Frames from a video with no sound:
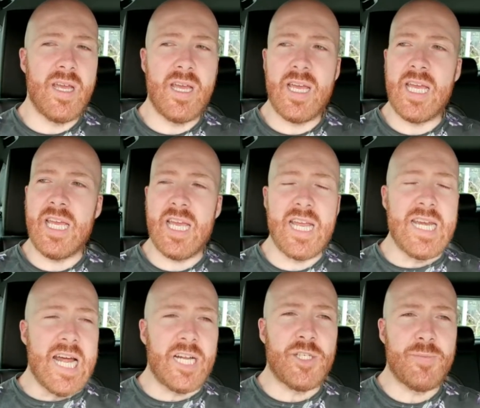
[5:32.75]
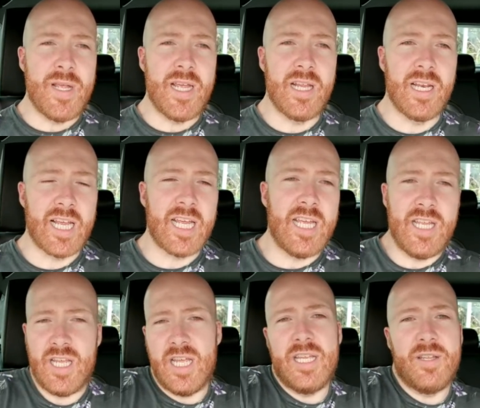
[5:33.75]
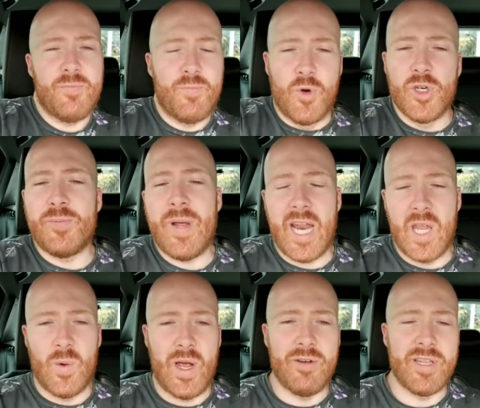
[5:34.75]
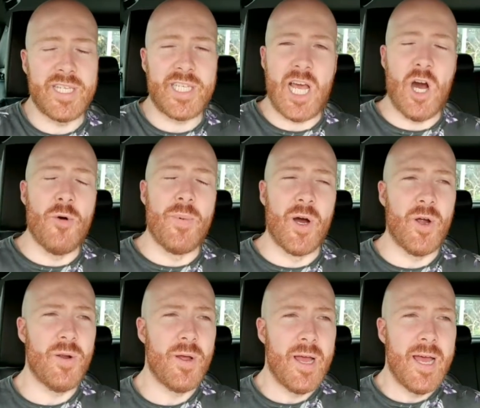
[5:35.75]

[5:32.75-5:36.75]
he nudged me, like he pushed me out of the way with his elbow,